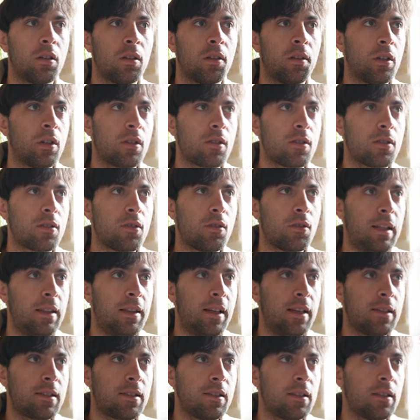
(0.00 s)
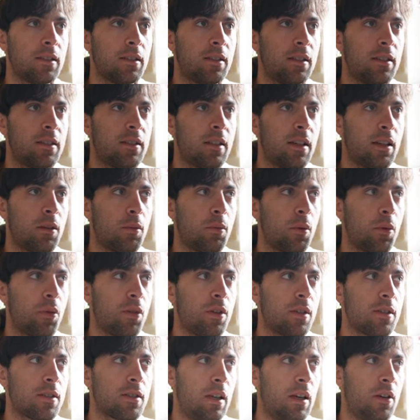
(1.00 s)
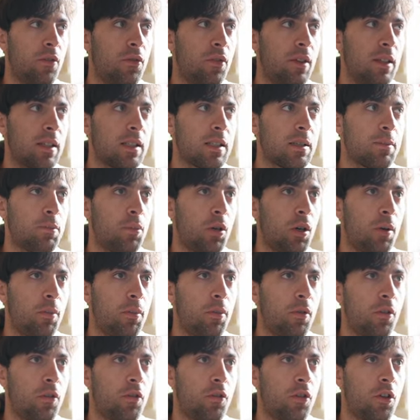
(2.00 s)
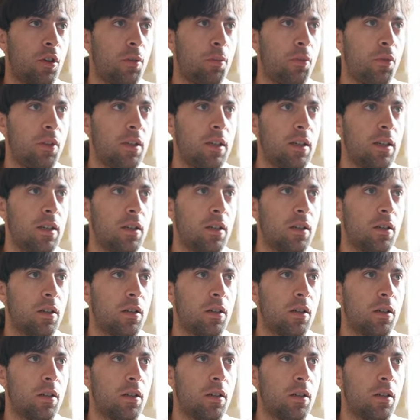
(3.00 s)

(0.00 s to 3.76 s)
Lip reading: Also, a nice little detail with this FX pop verb thingy.